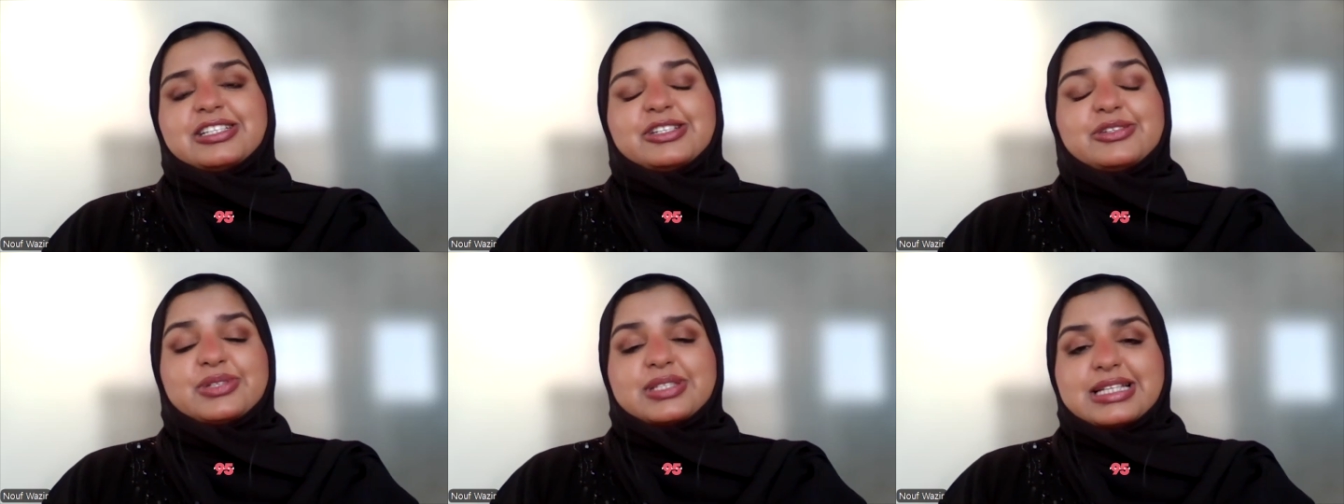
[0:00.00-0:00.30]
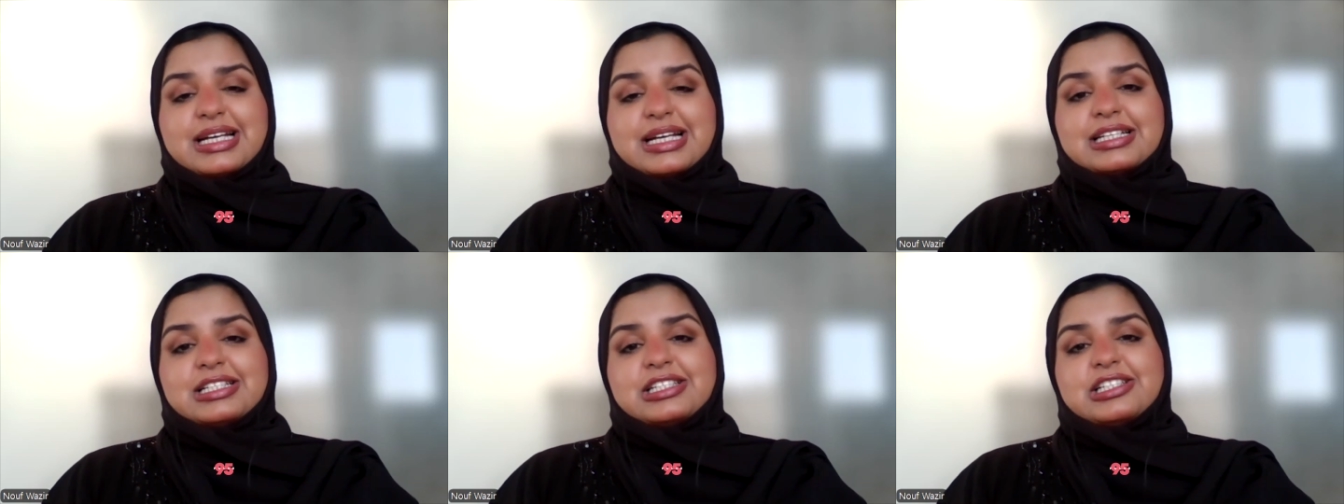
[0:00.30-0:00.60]
She was
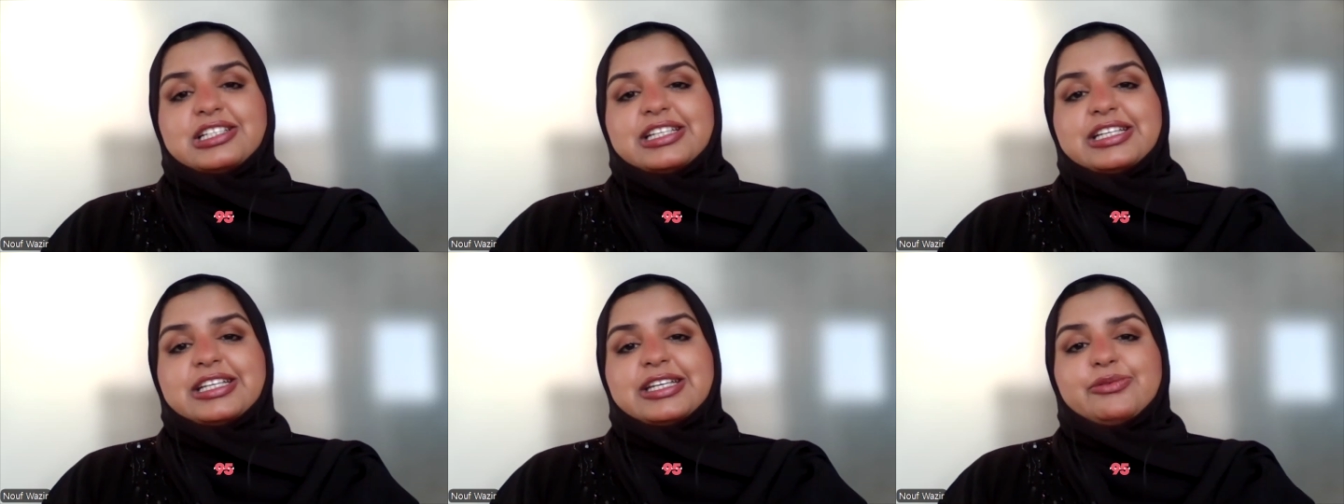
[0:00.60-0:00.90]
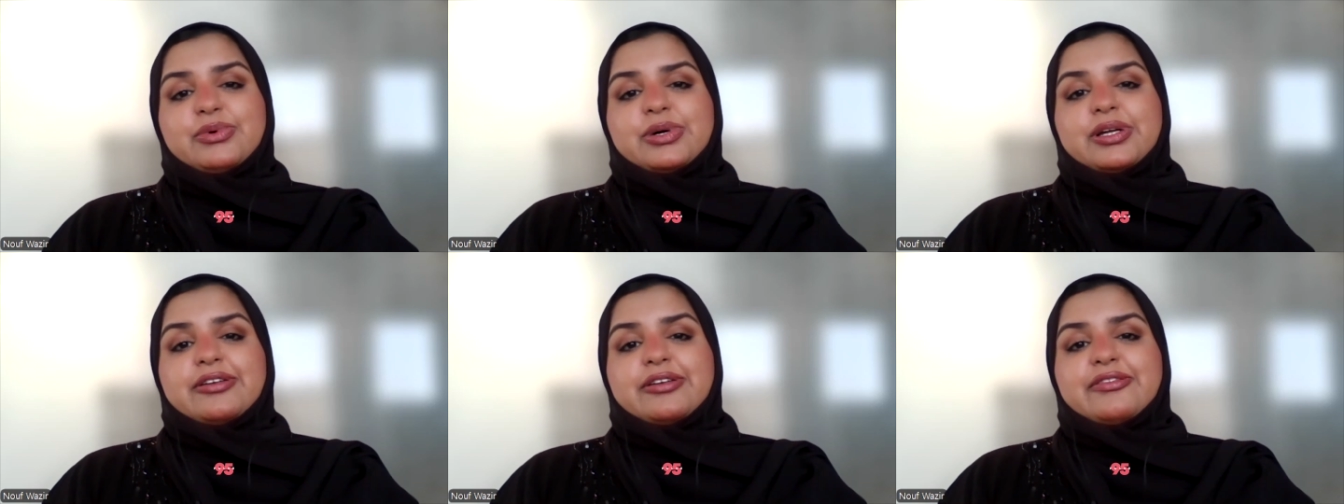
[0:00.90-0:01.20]
actually
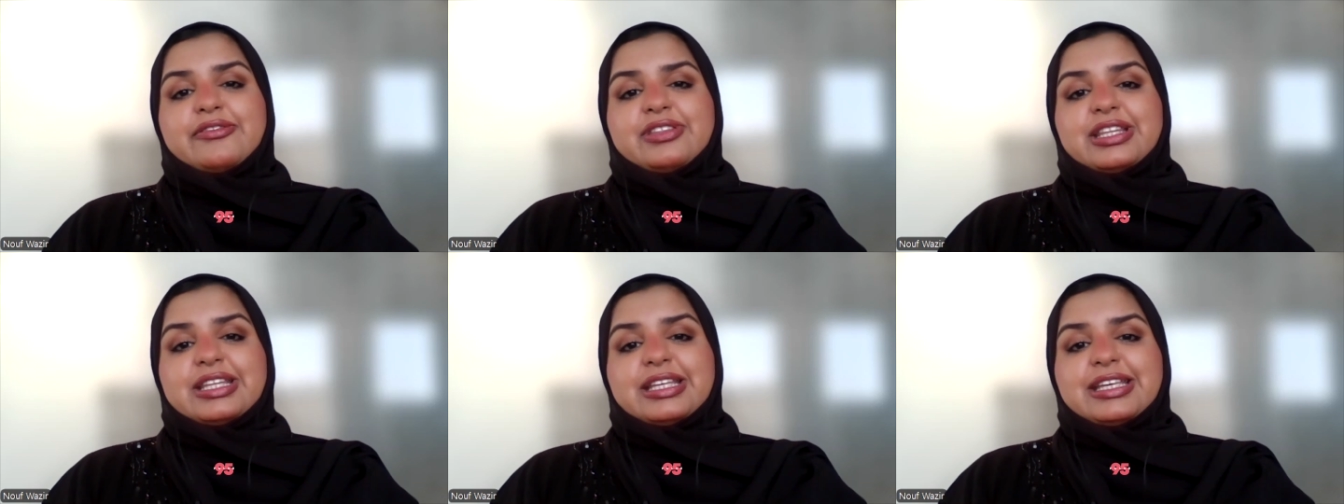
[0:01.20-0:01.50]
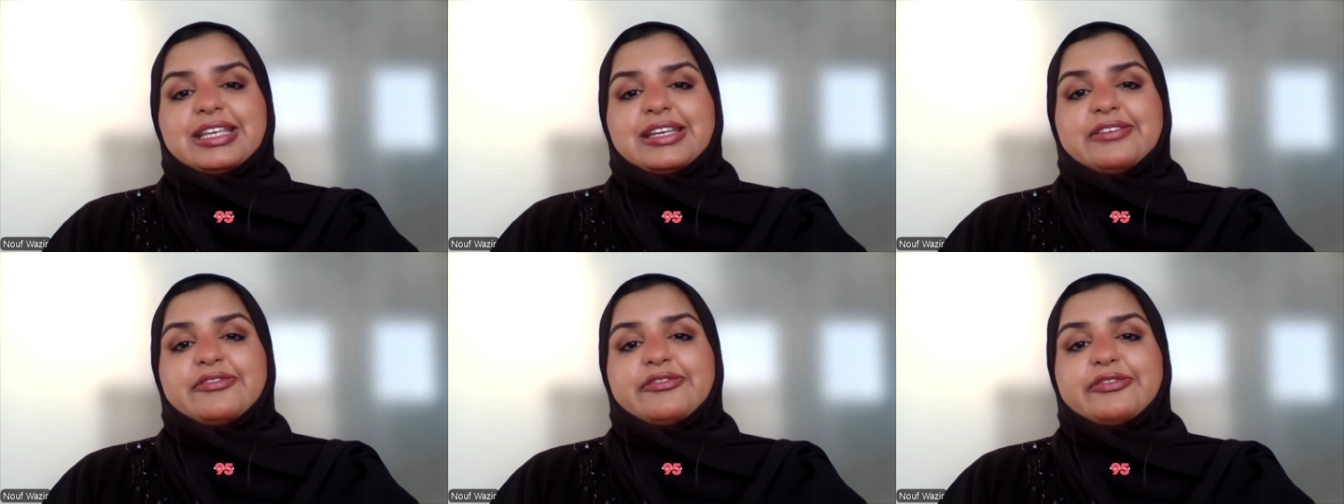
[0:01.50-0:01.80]
one of
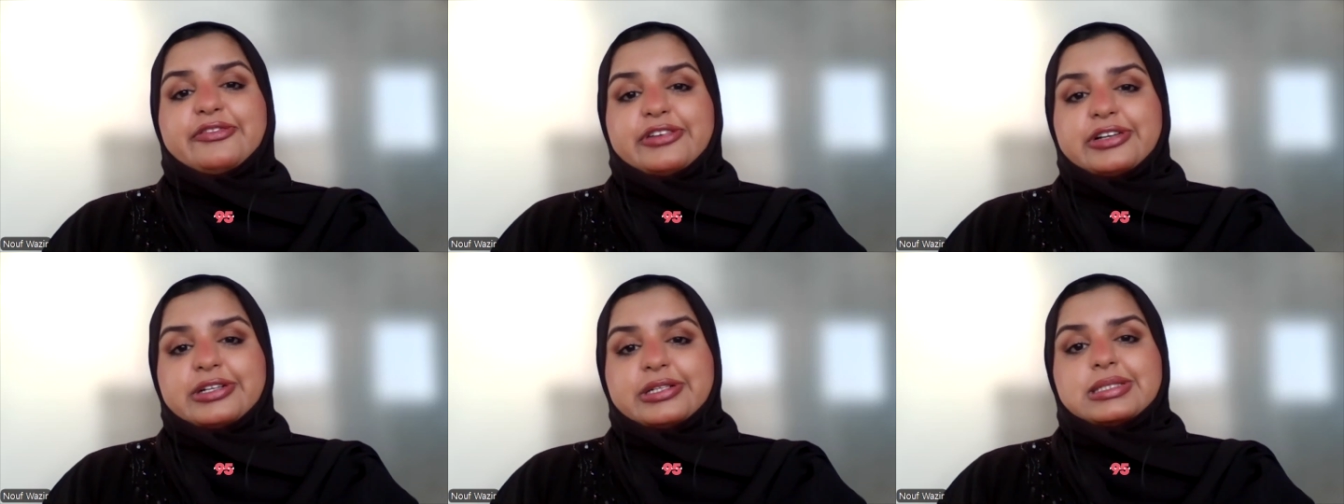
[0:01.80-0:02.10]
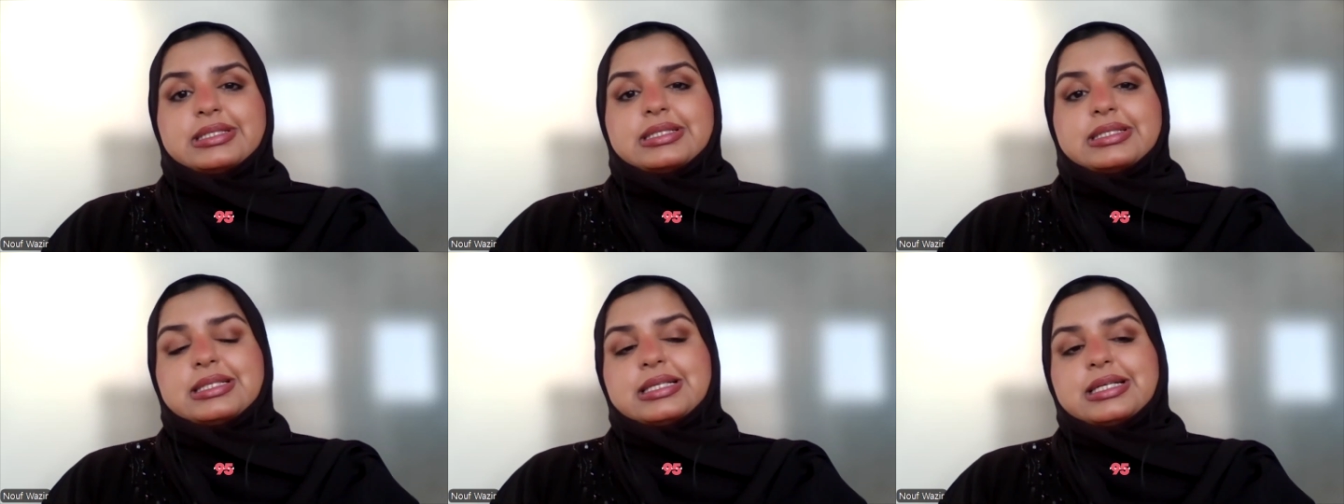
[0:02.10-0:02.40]
the
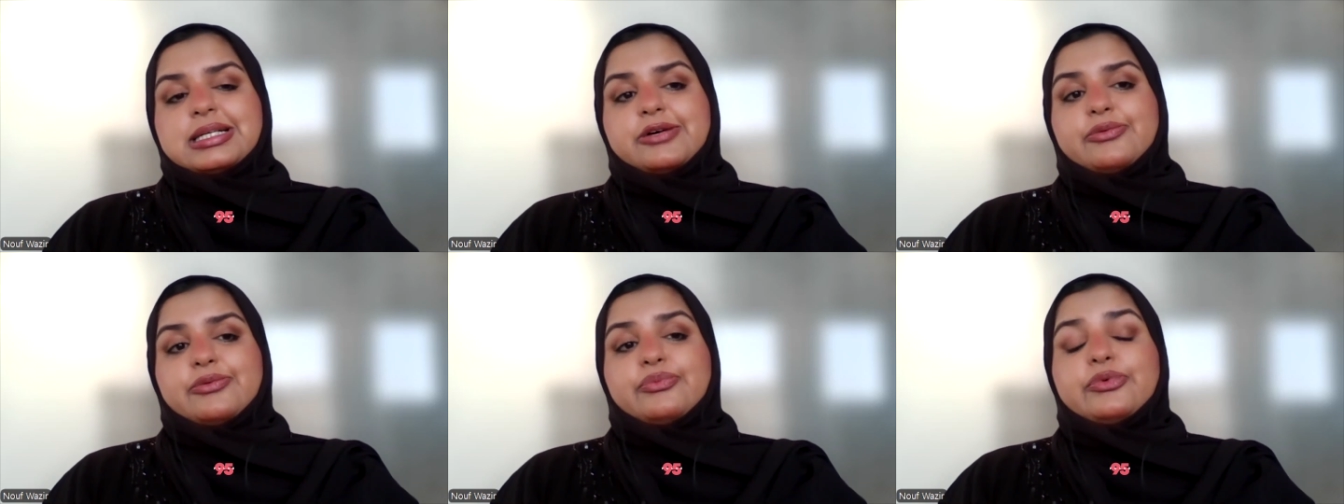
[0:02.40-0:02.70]
first uh,